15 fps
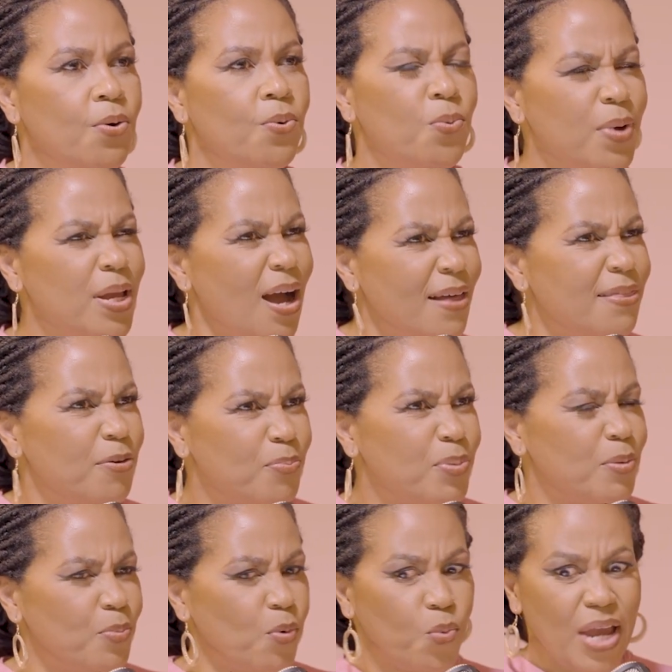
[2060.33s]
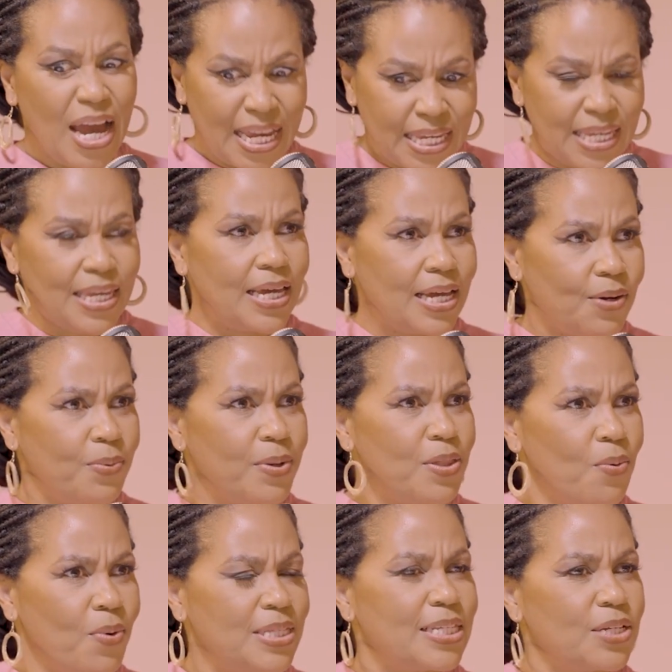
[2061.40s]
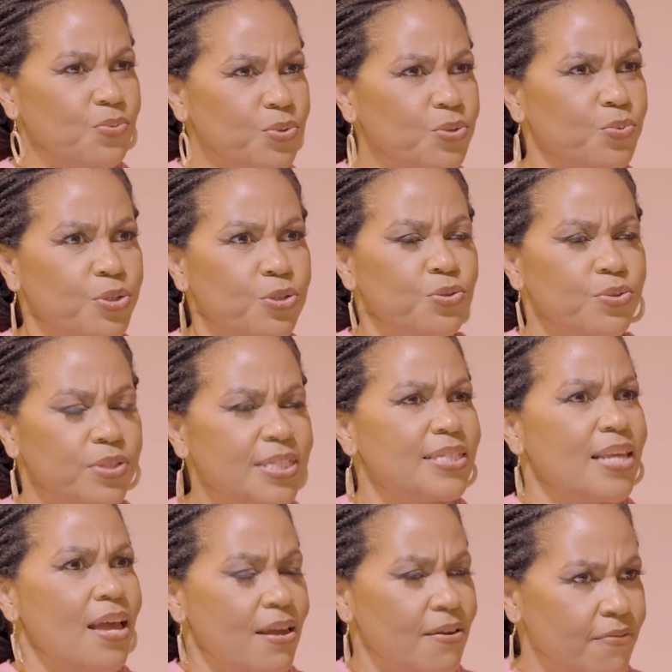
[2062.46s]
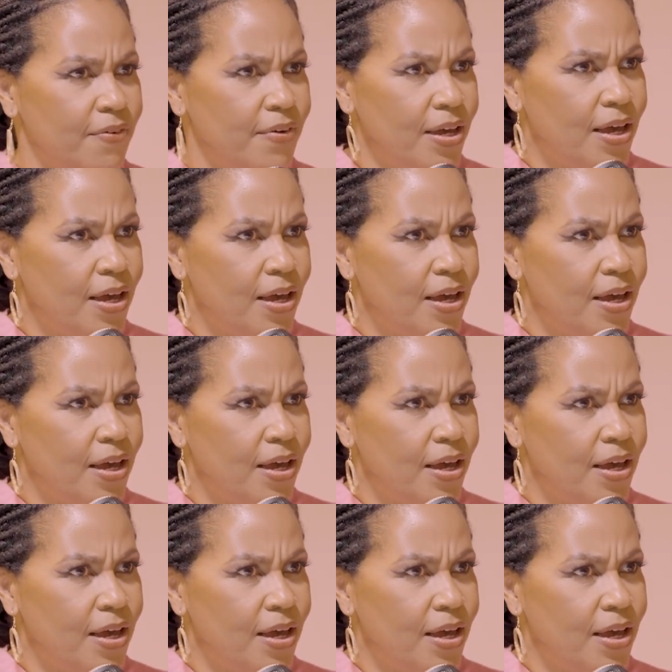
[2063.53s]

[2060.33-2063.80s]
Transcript: we are the people, we are here, we're the ones that we should save